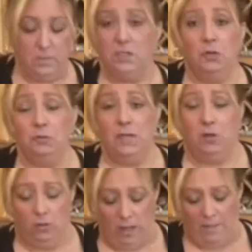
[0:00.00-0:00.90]
You don't need
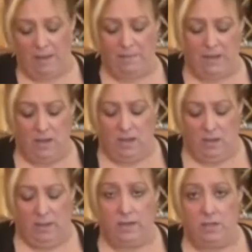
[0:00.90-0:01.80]
a whole lot, maybe
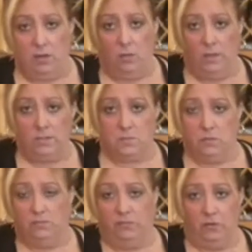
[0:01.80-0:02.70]
1
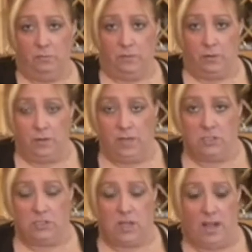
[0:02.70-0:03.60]
spoonful per
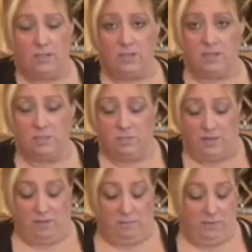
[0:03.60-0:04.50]
each side because I
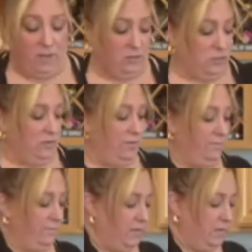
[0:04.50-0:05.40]
spread it on, but I'll show you.
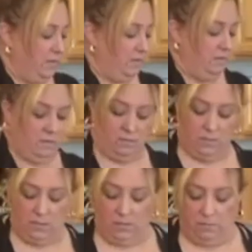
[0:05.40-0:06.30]
And let's
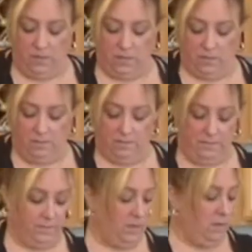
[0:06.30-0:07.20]
put another piece in.
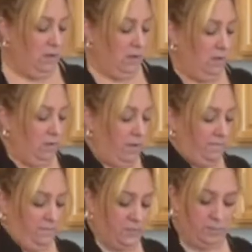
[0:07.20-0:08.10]

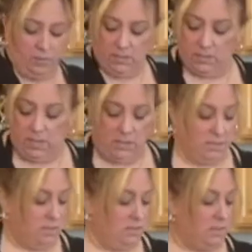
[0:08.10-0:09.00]
Okay, so I'm gonna set
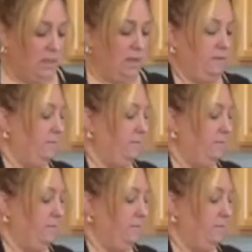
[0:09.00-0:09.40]
this aside.